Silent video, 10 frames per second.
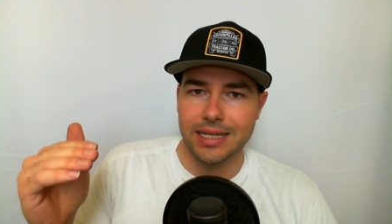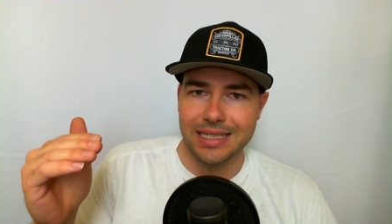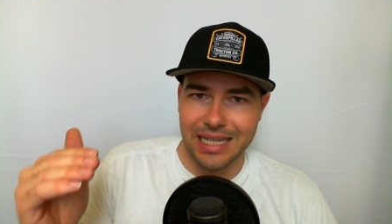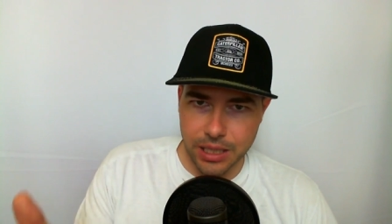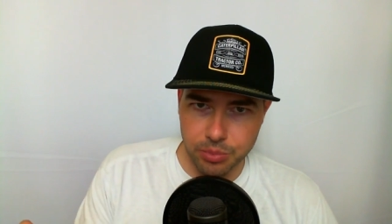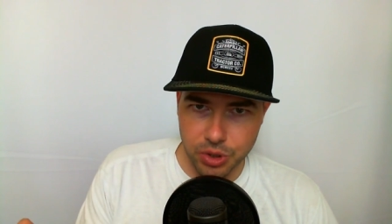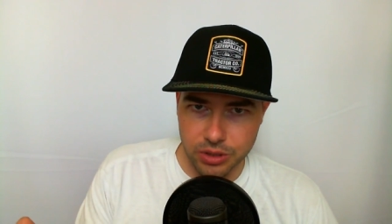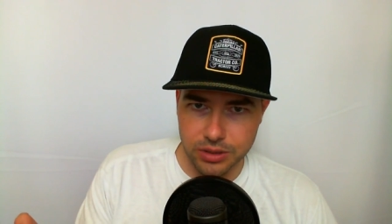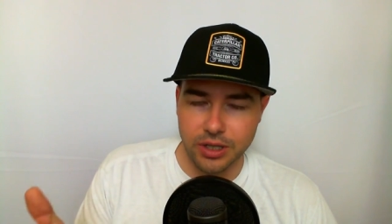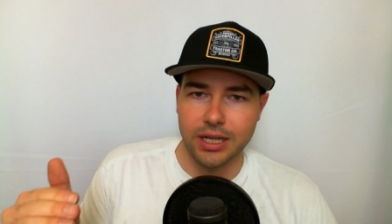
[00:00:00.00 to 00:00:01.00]
Damper,
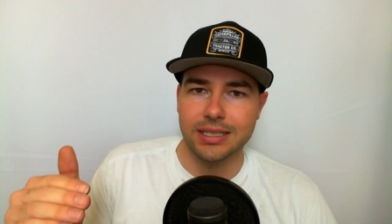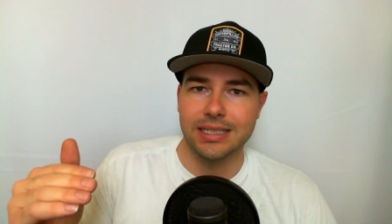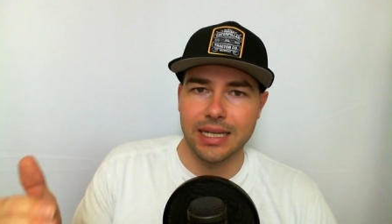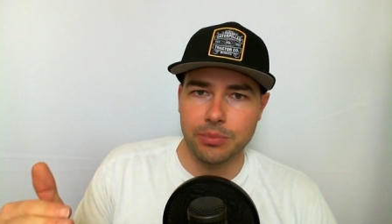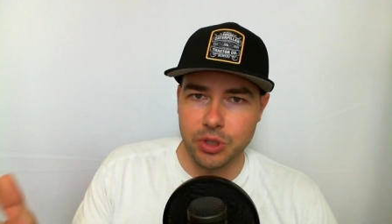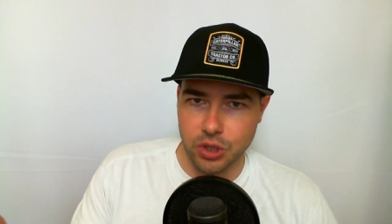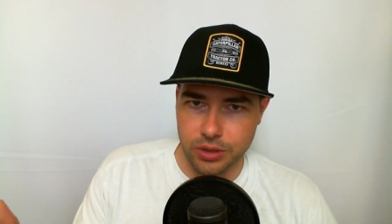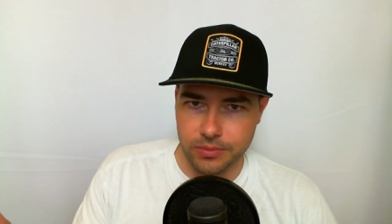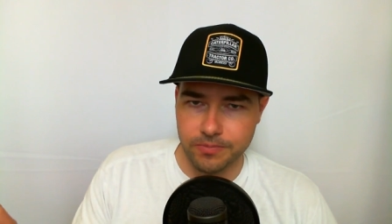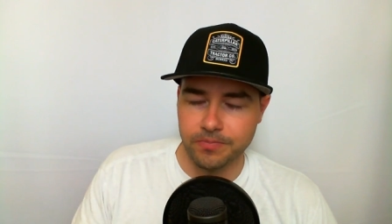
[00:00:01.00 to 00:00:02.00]
not dampener.
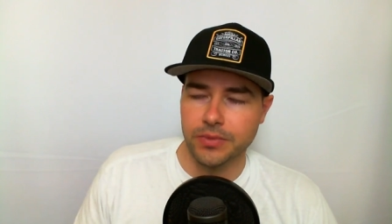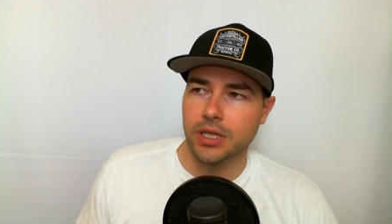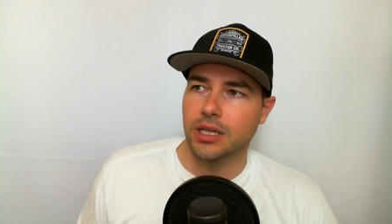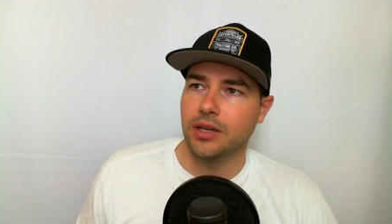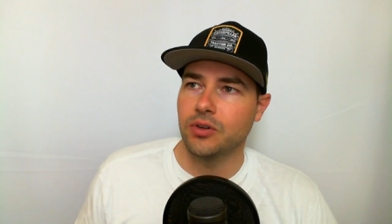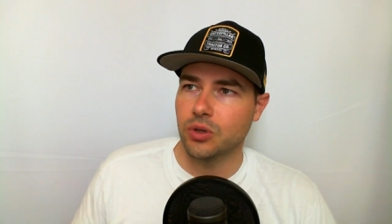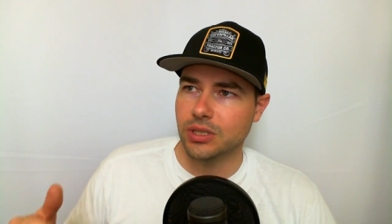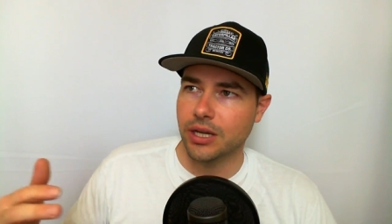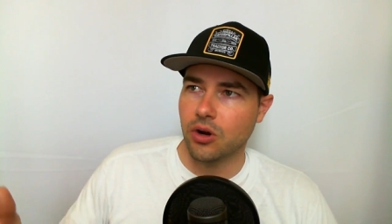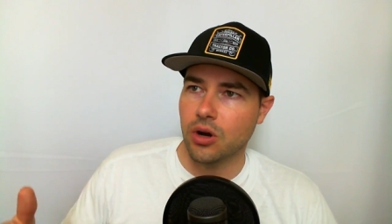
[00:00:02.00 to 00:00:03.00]
Even though it's
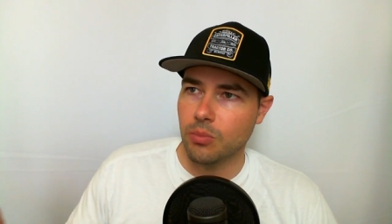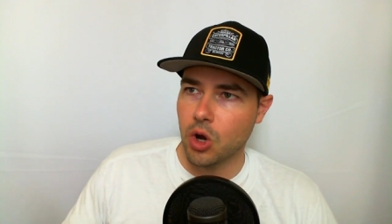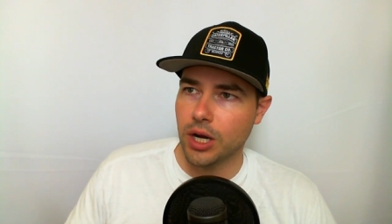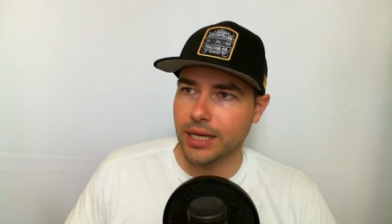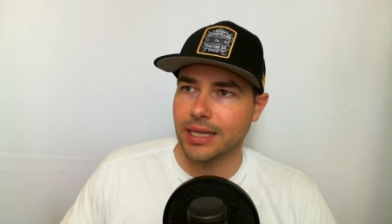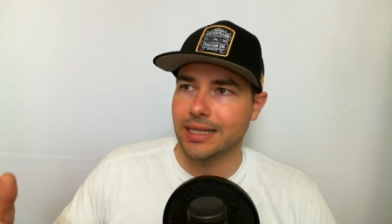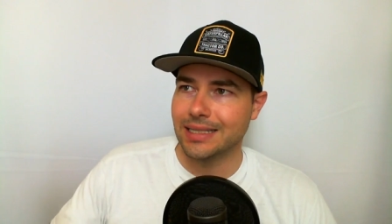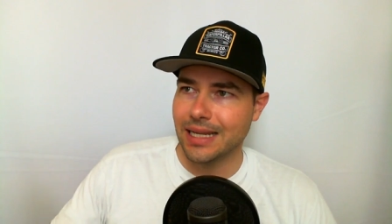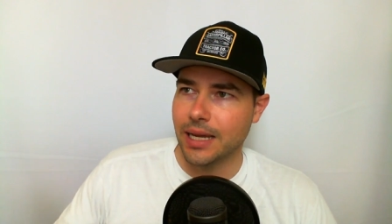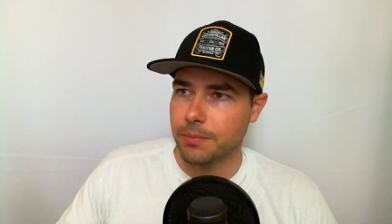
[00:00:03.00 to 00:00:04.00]
a harmonic
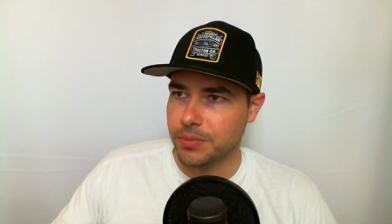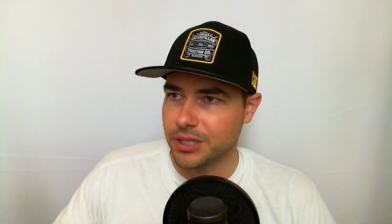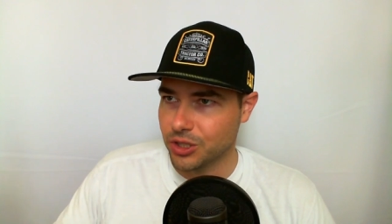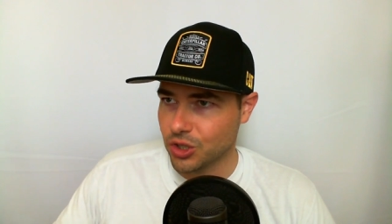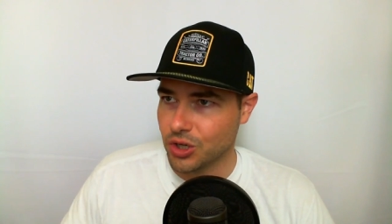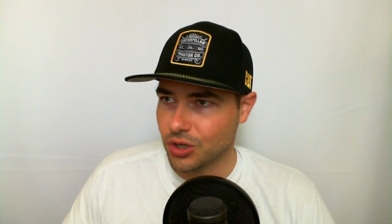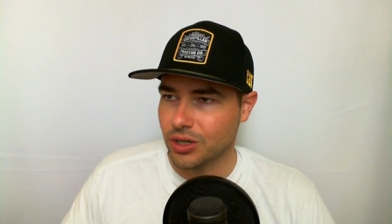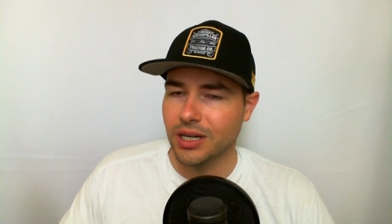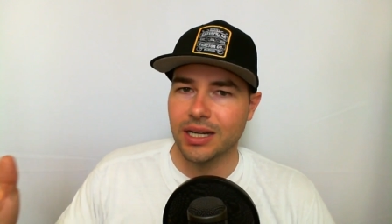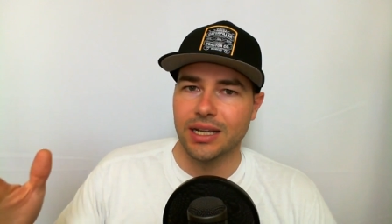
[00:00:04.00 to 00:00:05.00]
dampener,
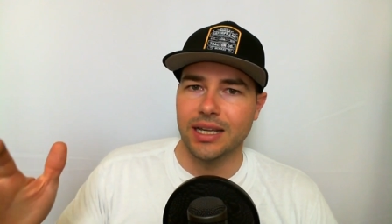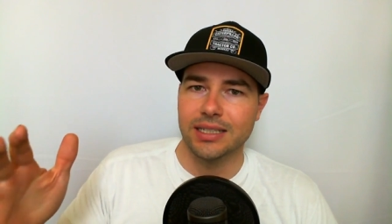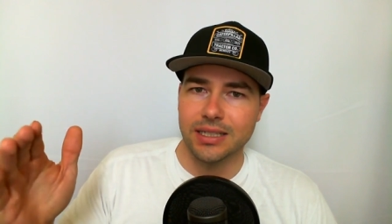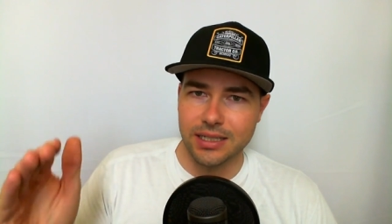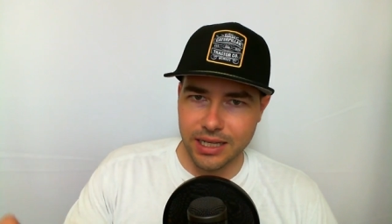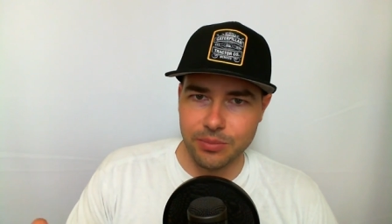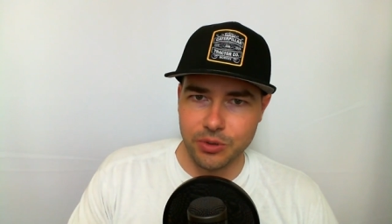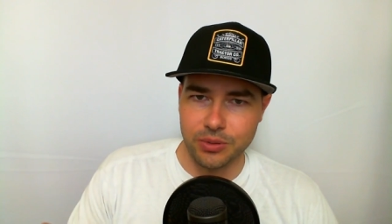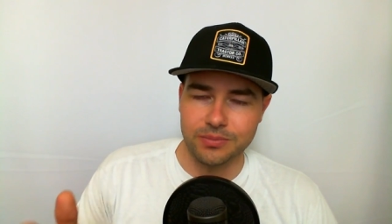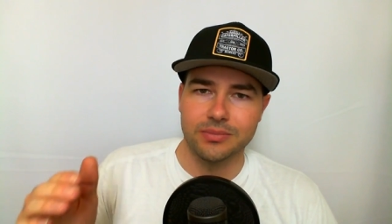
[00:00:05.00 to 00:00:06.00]
it's a
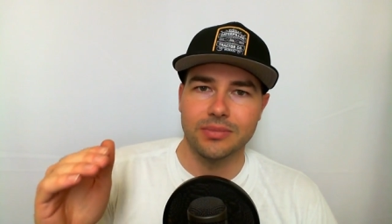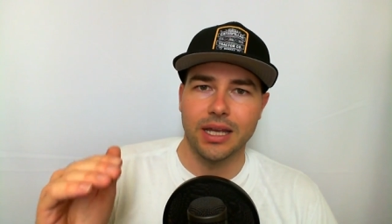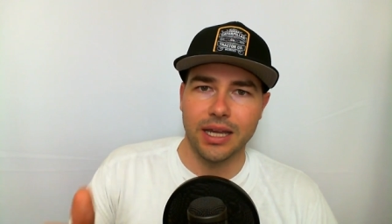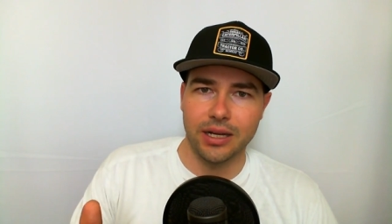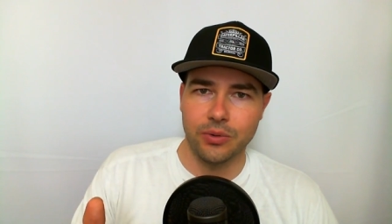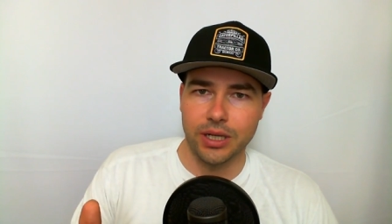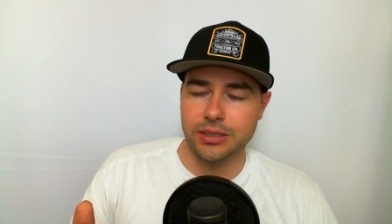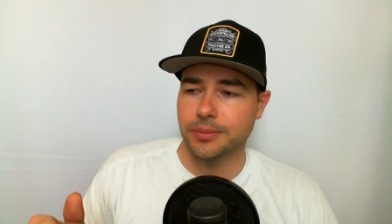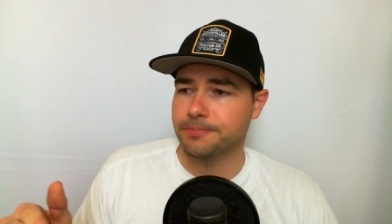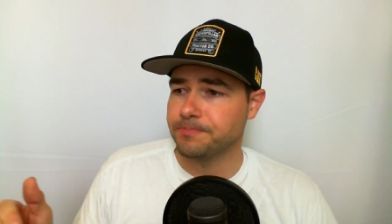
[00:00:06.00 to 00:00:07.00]
damper.
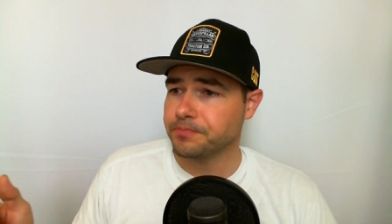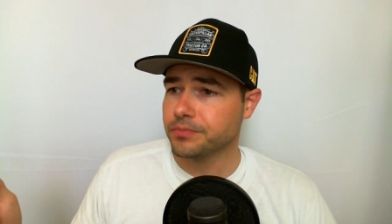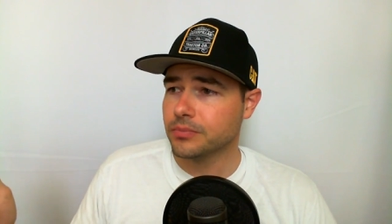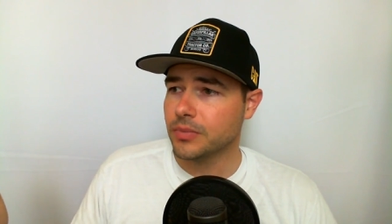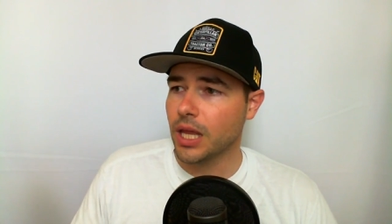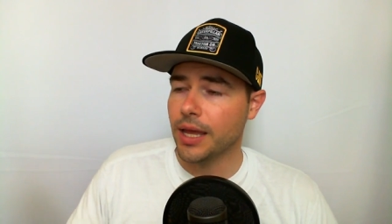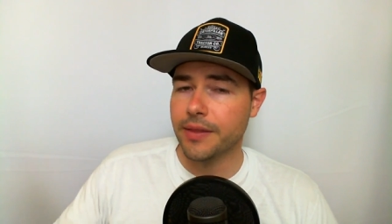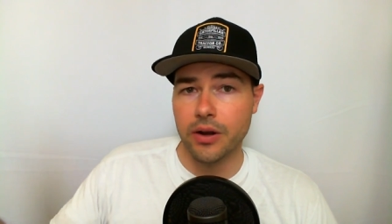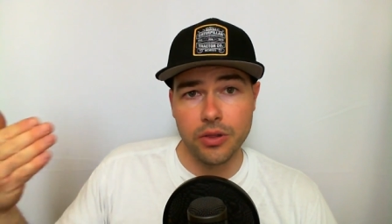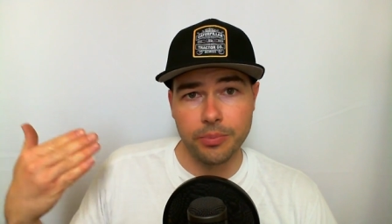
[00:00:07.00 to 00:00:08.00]
Anyways, and
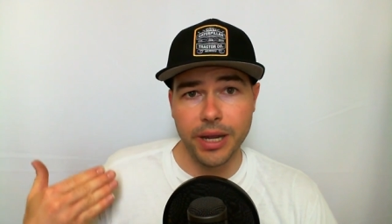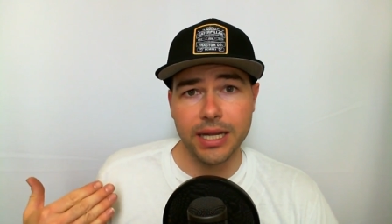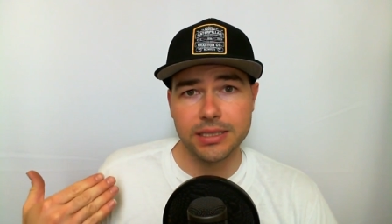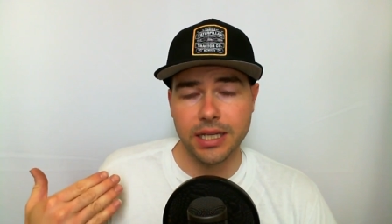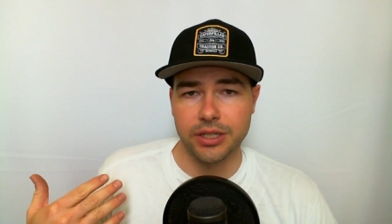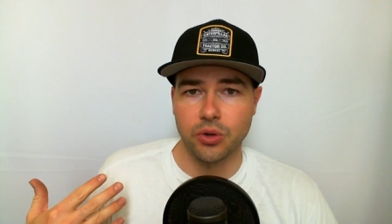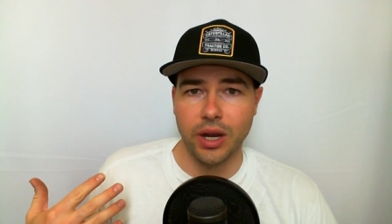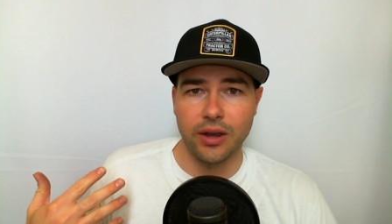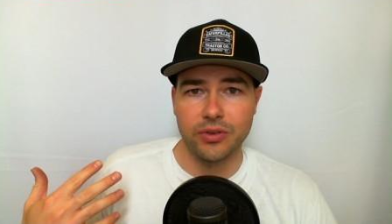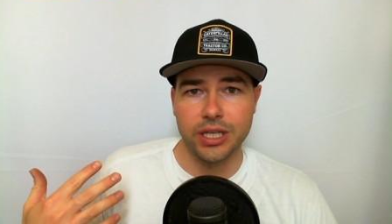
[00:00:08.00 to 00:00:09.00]
then on the back side, you'll
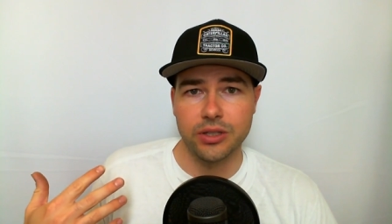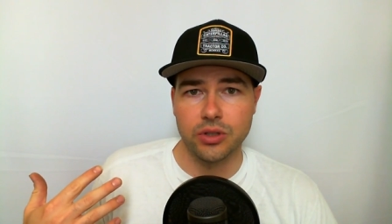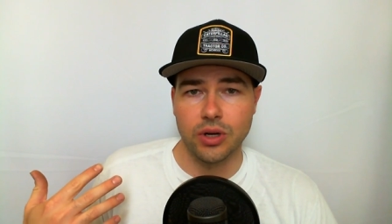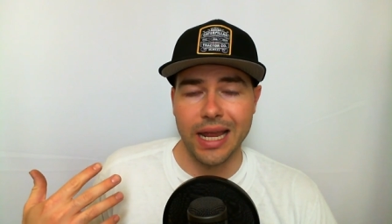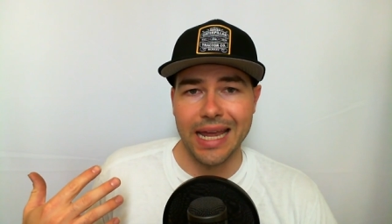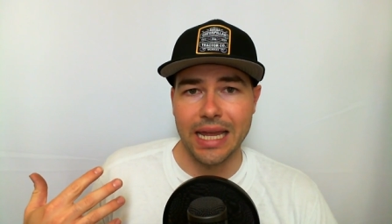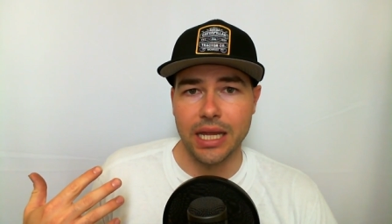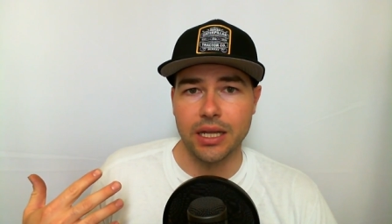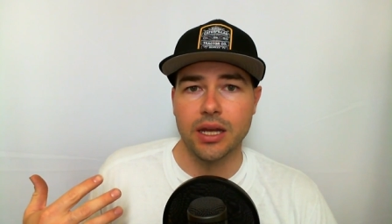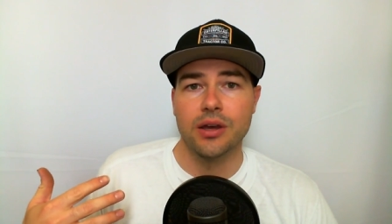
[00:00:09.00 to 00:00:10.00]
have either
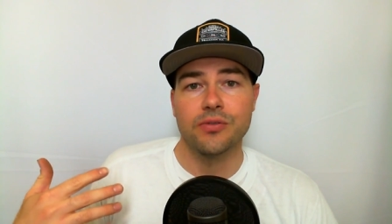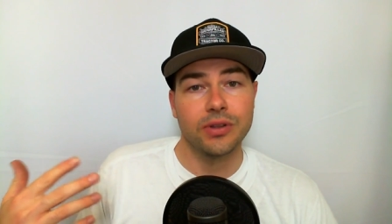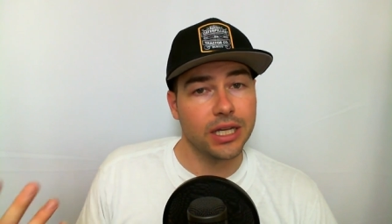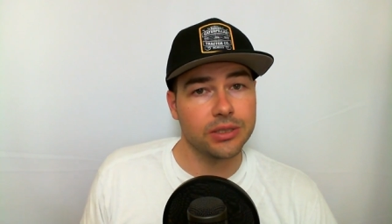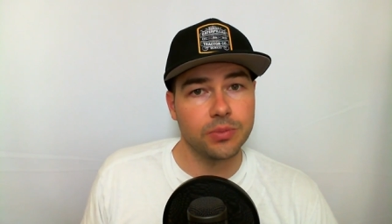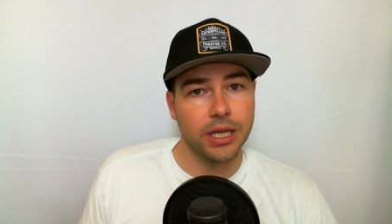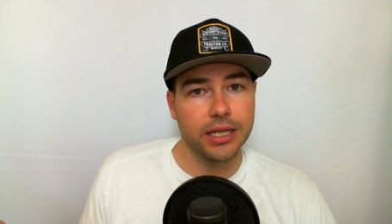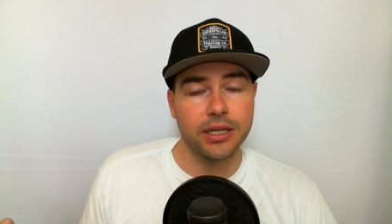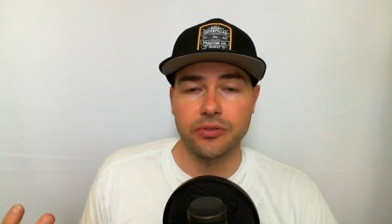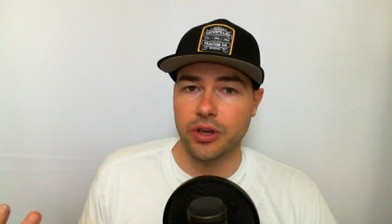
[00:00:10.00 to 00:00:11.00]
a flex plate
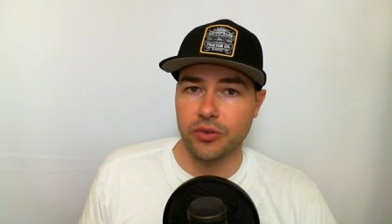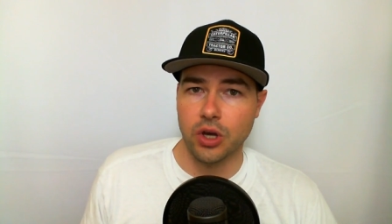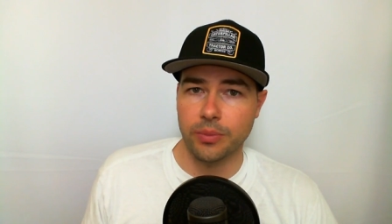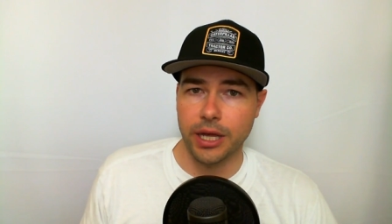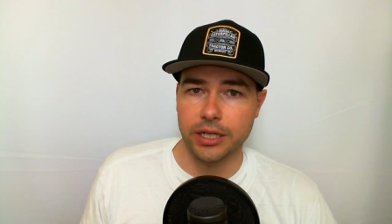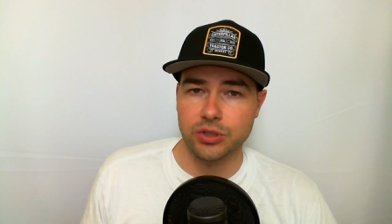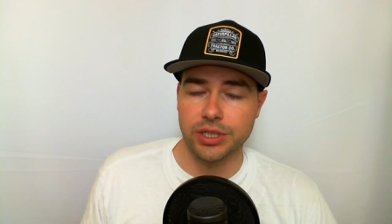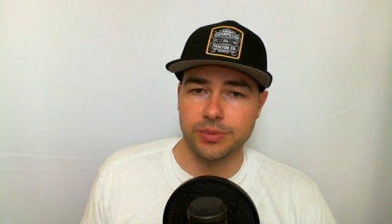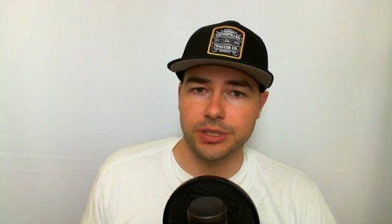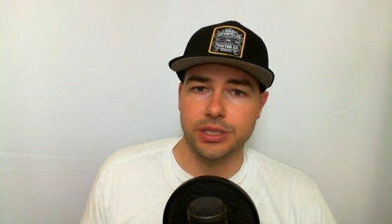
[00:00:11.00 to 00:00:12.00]
if you have an automatic
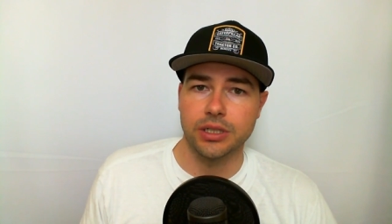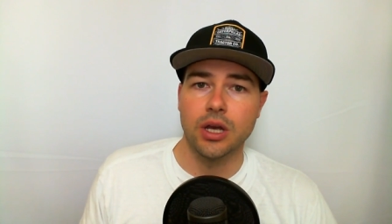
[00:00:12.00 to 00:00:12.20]
transmission